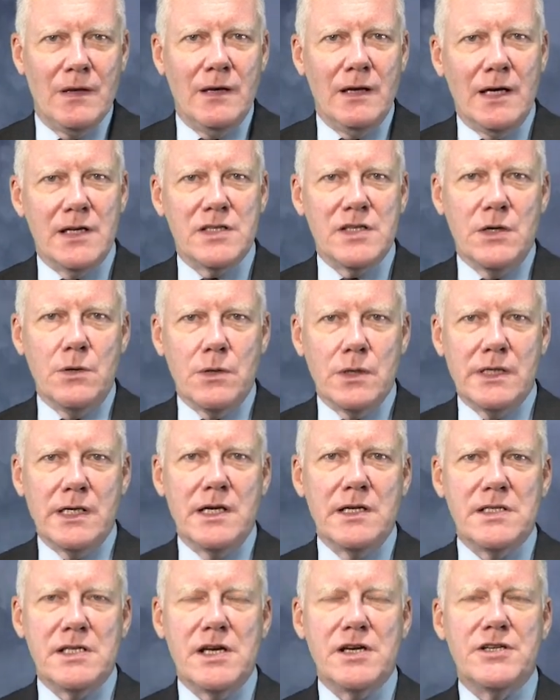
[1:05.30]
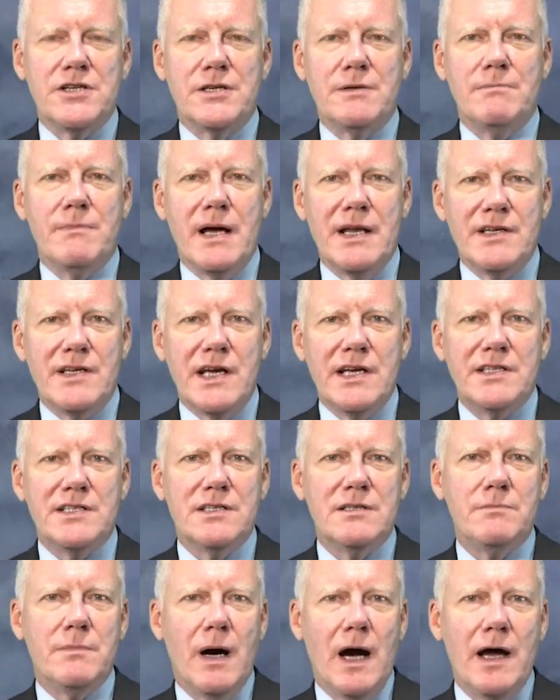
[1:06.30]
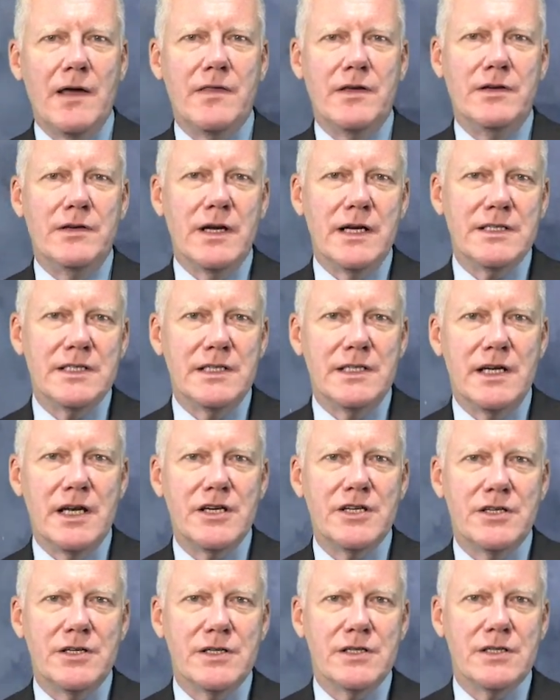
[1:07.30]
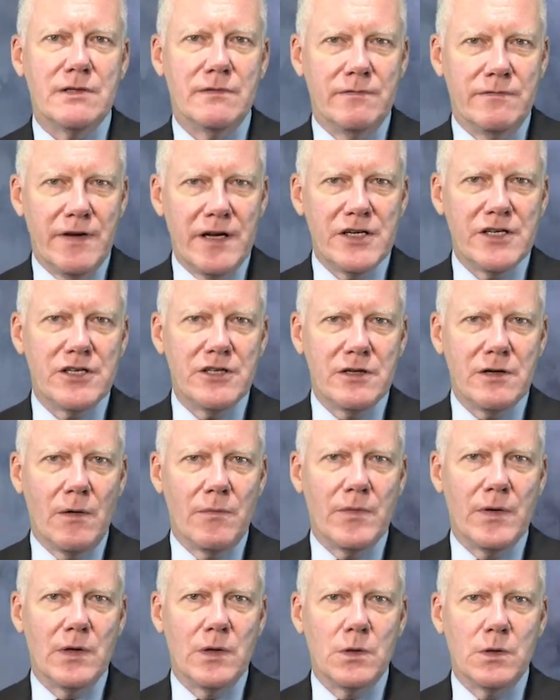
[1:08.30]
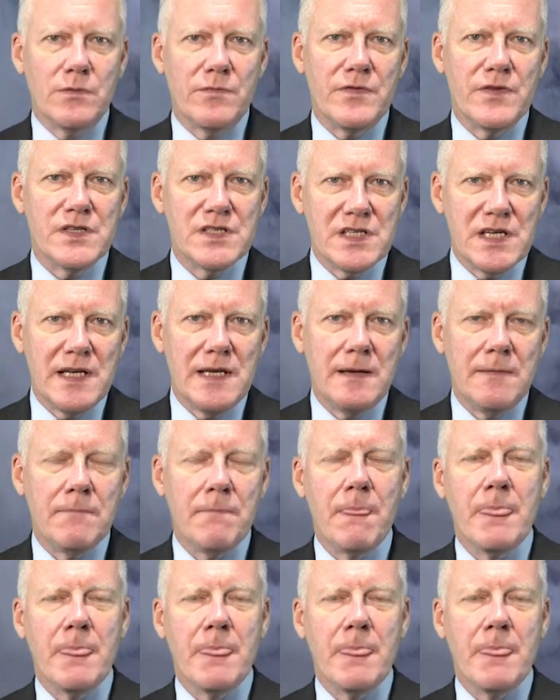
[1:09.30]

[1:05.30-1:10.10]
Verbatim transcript: As the organization mandated by the United Nations Convention on the Law of the Sea